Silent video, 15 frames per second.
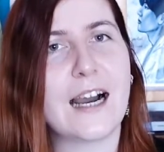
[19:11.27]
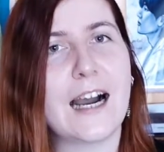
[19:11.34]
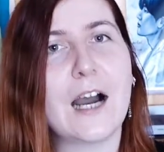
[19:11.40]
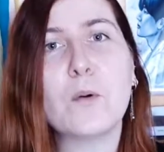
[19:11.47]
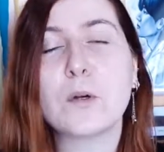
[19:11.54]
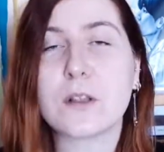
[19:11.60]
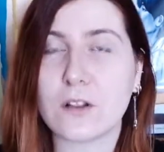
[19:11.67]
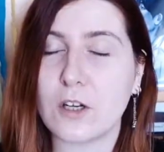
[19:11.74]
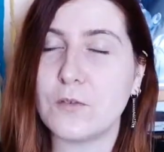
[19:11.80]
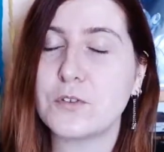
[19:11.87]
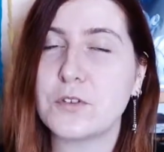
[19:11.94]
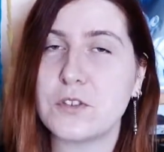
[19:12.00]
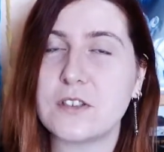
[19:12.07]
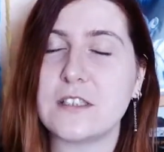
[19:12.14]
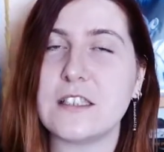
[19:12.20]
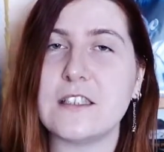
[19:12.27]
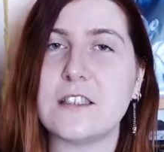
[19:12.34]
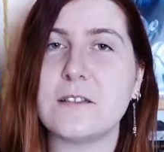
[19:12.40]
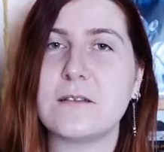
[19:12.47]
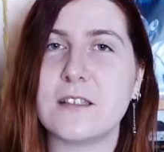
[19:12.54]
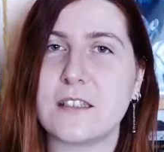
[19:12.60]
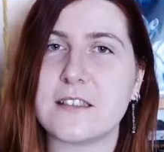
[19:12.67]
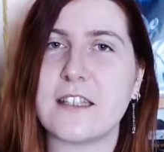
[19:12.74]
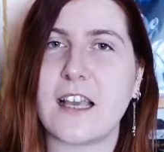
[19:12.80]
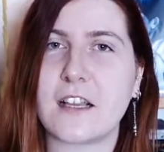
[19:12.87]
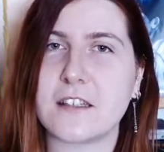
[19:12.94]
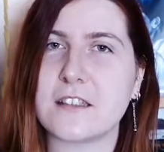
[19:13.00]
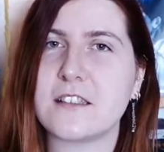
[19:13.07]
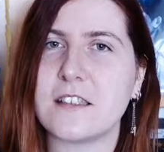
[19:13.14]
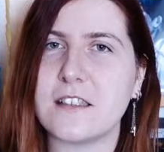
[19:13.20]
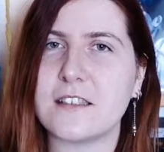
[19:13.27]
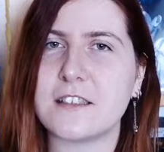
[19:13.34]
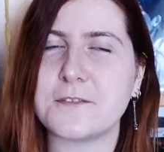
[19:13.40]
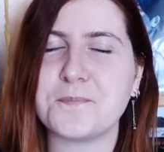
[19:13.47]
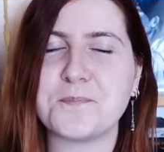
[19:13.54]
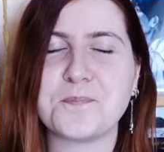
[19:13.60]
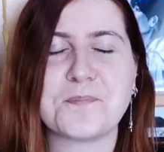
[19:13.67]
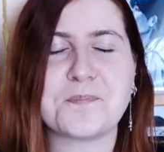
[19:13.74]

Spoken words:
I would love to see a second season.